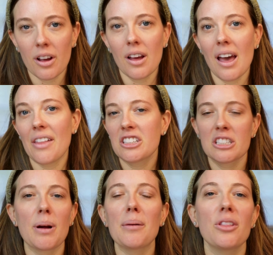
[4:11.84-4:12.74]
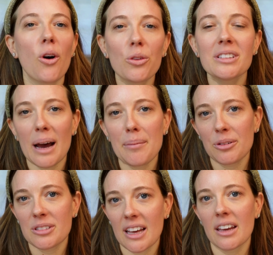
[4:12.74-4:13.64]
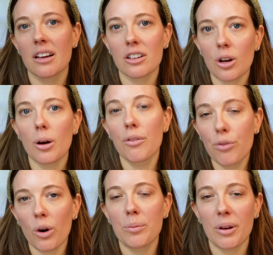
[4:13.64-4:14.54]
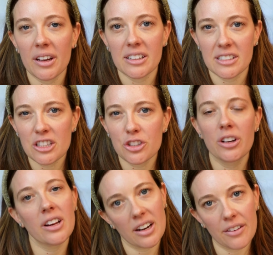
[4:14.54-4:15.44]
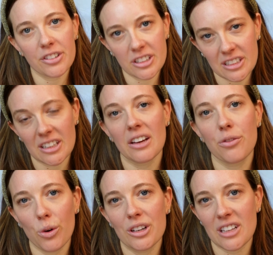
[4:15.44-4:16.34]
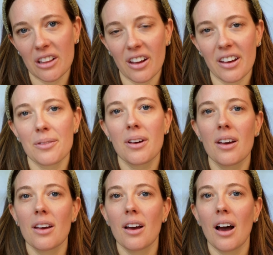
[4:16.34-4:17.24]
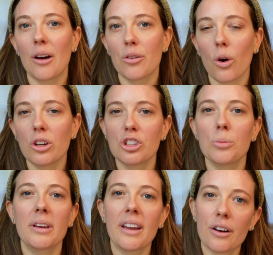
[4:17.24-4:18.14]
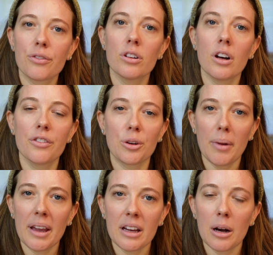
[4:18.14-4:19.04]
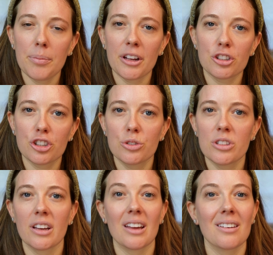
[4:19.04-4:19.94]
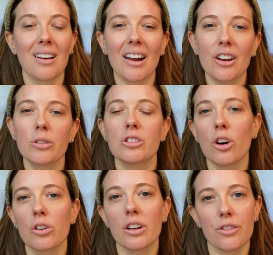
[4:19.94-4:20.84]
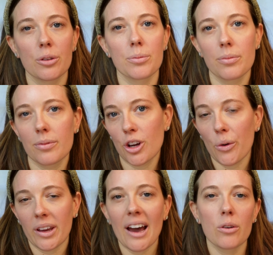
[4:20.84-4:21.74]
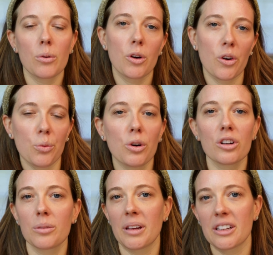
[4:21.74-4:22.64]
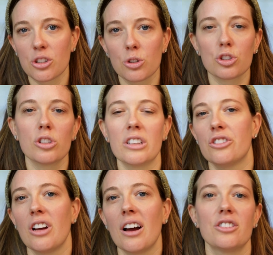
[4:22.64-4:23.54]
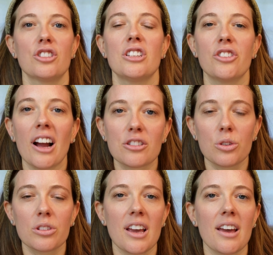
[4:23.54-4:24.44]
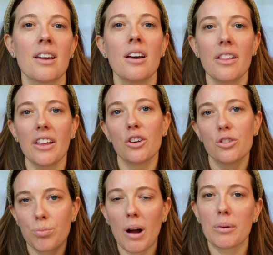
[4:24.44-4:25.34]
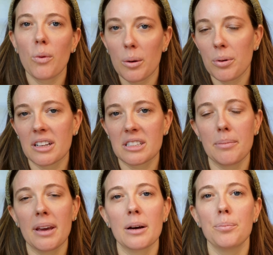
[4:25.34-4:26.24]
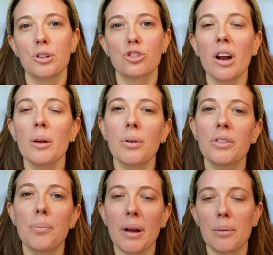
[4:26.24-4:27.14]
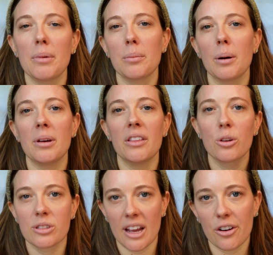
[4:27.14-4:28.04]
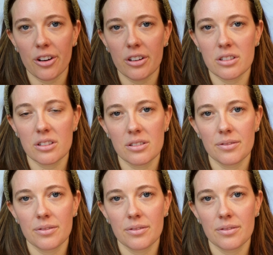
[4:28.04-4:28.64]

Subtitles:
And this is probably the only time I would say avoid putting on sunscreen and obviously avoid sunlight. I would also be careful of your makeup that you're choosing. And I know it's hard if you're going out, going to work, being social, and you're not just in your house all day, that you probably want to put on some makeup, but try to put the bare minimum in those areas.